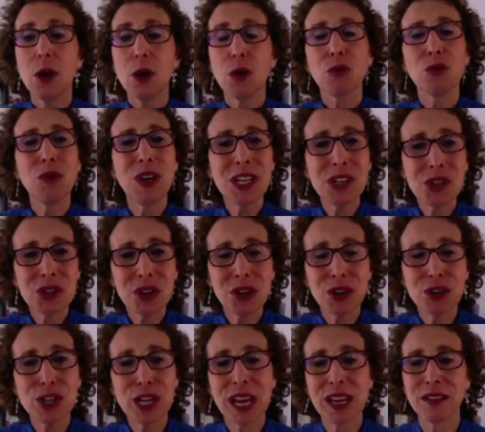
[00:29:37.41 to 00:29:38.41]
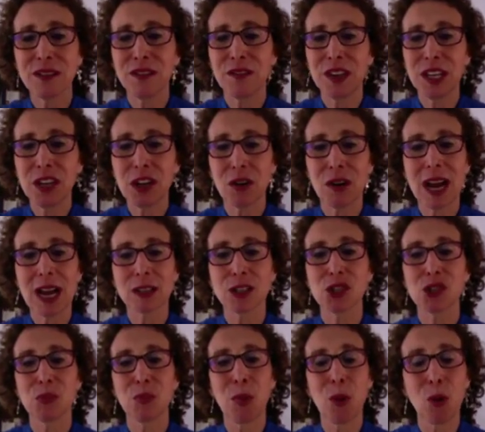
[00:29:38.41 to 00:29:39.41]
Research and figure out
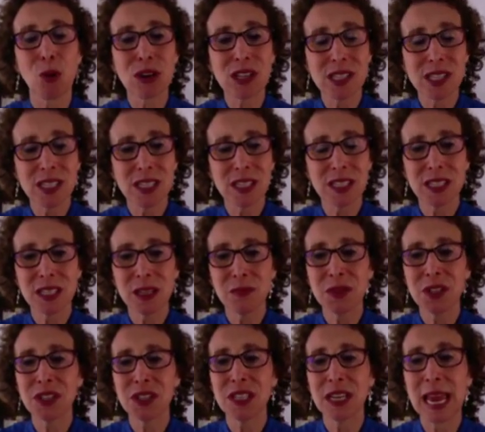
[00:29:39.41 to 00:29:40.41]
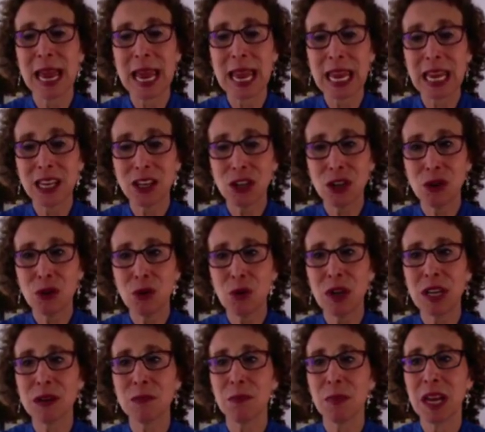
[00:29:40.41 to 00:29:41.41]
support systems to aid you
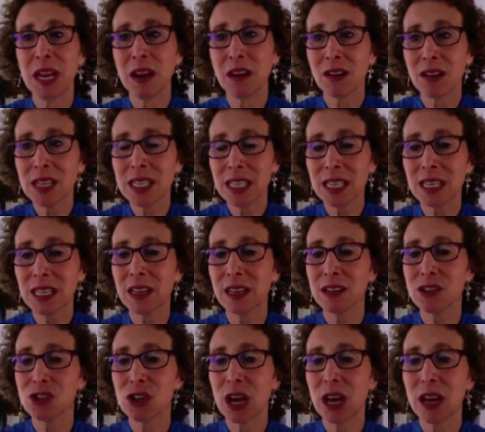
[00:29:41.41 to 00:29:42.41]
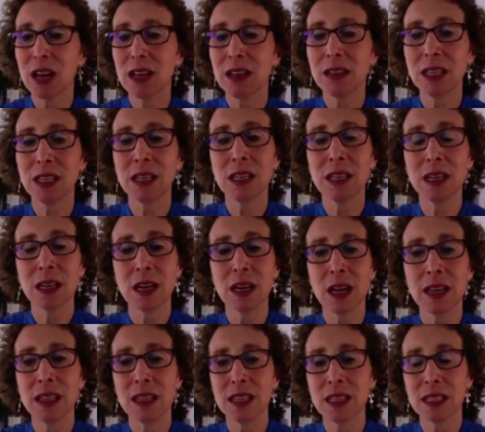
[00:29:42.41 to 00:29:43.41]
in parenting a child in,
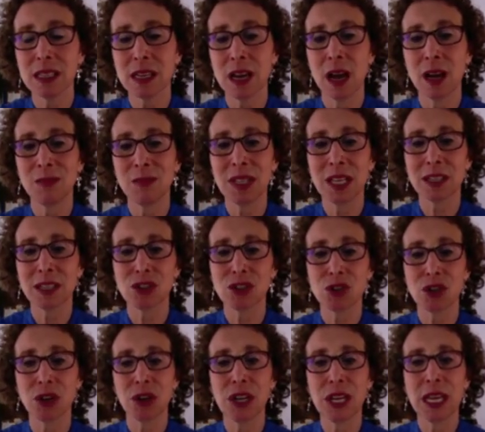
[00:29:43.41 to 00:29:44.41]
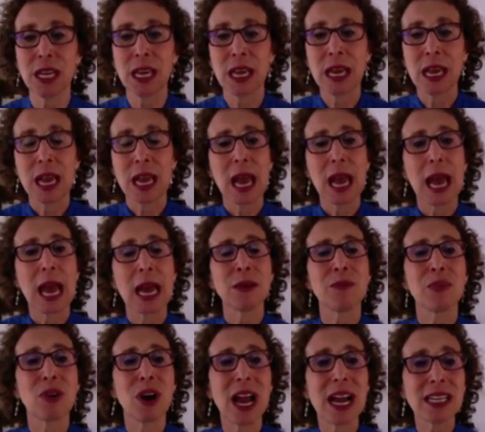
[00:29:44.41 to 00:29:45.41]
in this complex journey. And
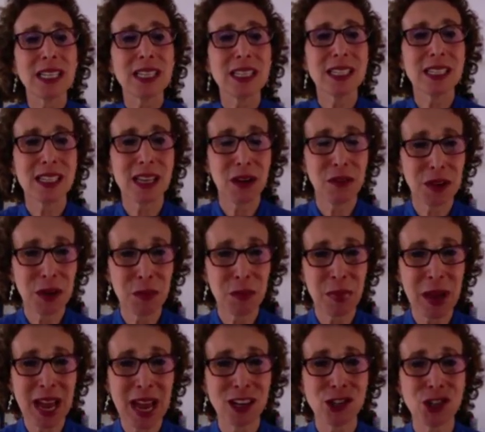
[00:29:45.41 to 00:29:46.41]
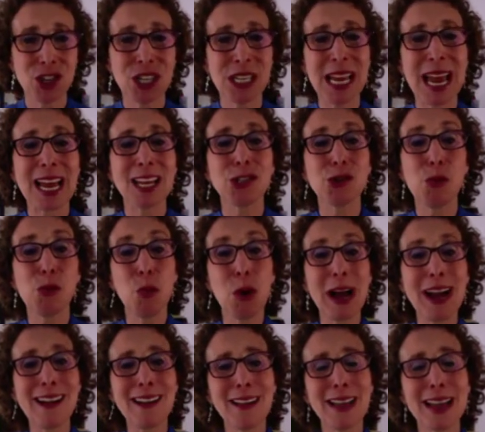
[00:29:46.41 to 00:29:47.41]
practice self compassion as
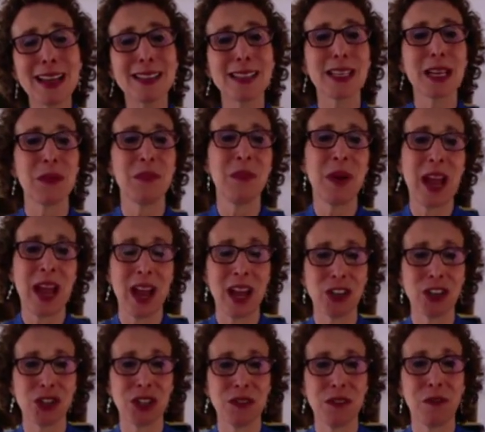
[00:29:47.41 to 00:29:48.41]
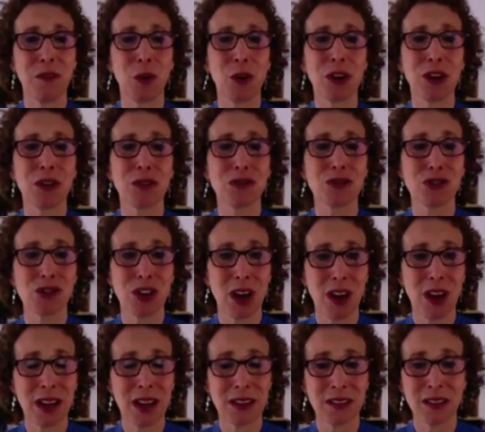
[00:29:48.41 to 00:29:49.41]
well as compassion for your
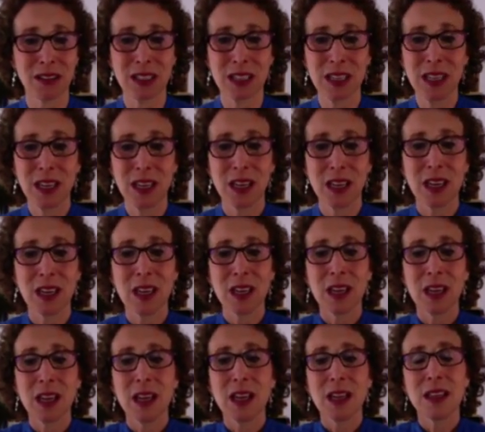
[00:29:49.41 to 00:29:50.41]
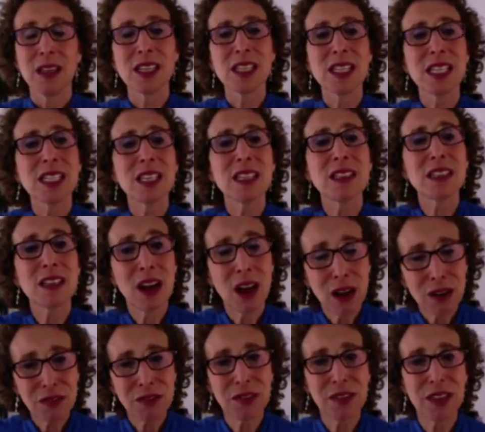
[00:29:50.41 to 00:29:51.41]
child. This is a
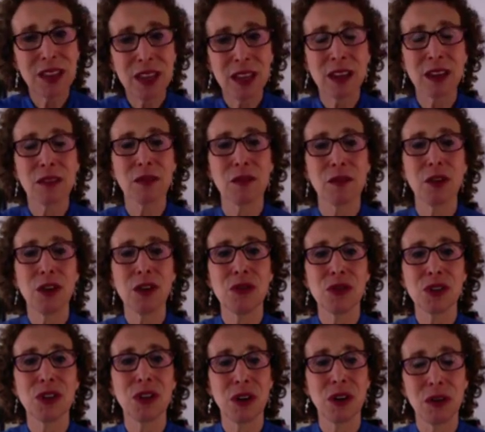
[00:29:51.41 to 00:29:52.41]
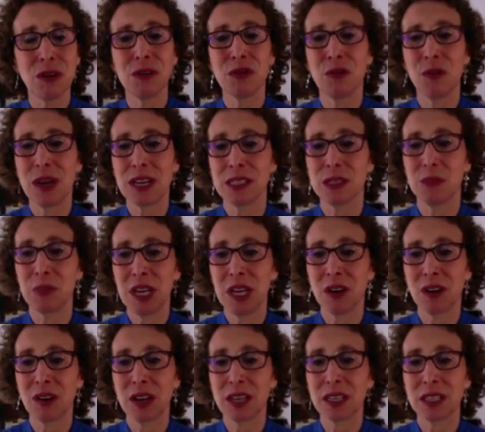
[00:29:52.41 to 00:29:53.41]
tough thing for you to go through as a
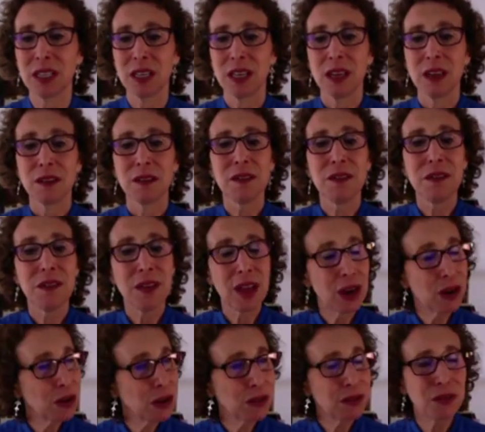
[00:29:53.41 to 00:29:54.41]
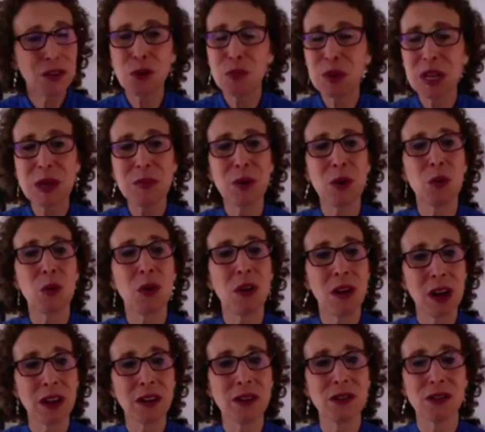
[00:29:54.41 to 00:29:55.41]
parent. Very few people will
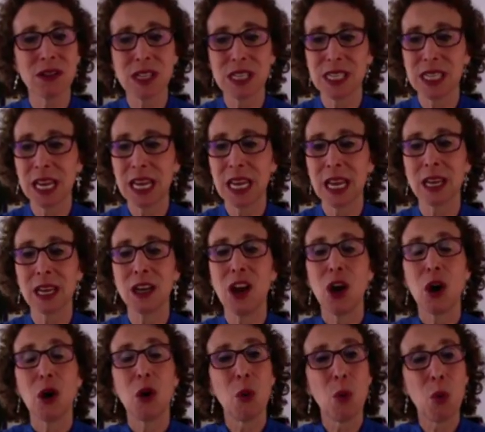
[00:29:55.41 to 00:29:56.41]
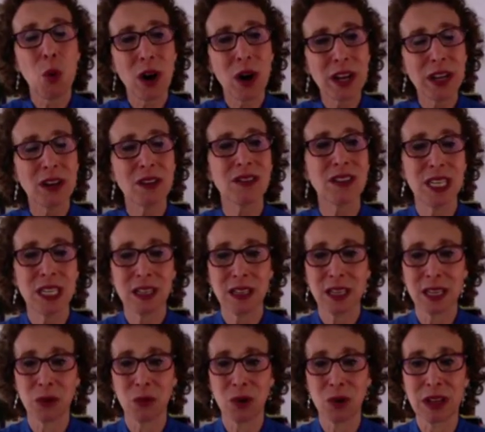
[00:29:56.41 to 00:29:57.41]
understand what you're
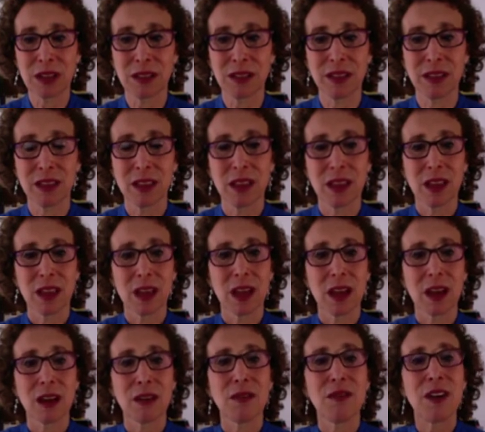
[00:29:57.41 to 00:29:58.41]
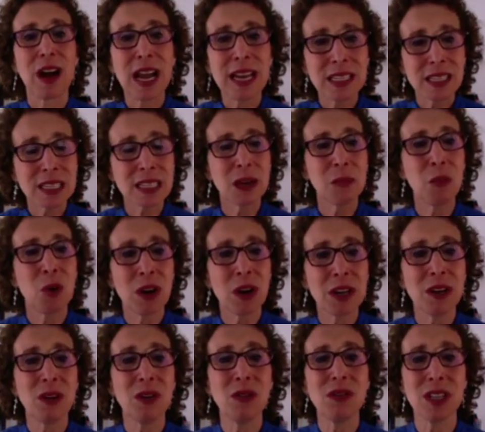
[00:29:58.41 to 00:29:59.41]
dealing with. Find someone
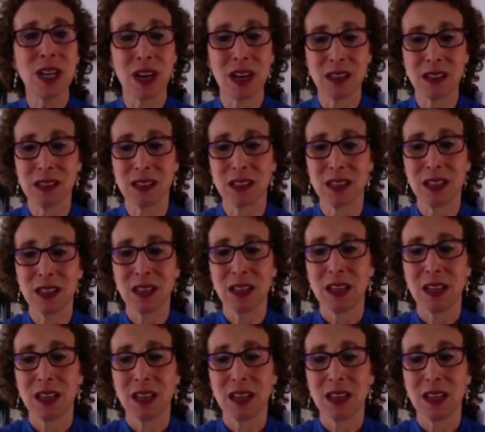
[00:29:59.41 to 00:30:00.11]
who does.